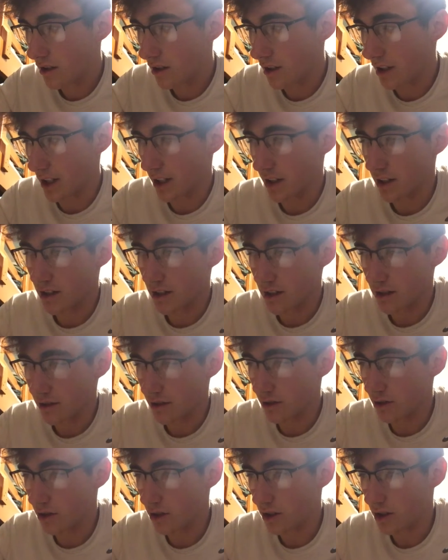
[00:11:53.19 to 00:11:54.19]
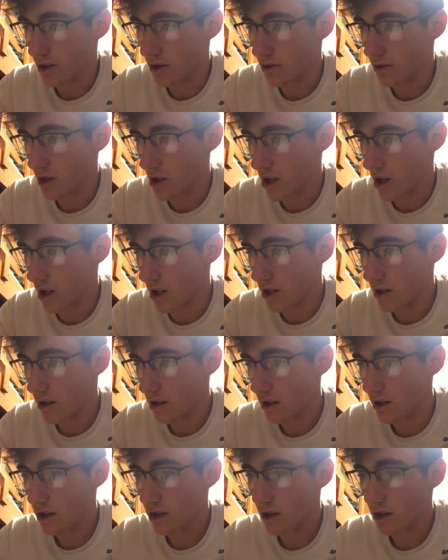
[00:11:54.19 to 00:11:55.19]
Like, as long as you cut,
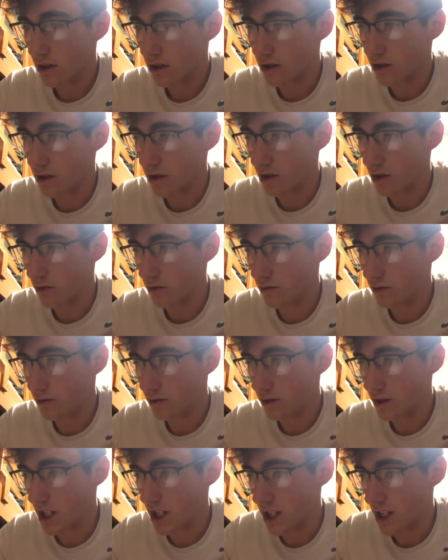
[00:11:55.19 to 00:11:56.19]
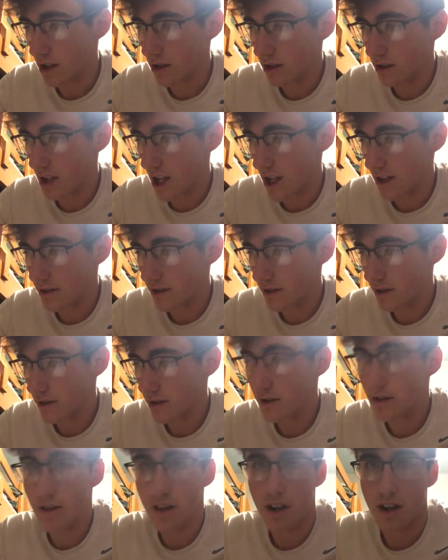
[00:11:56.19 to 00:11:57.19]
just don't eat less
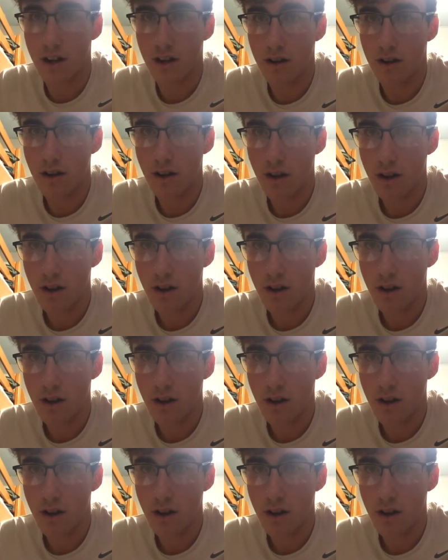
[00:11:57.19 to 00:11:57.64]
than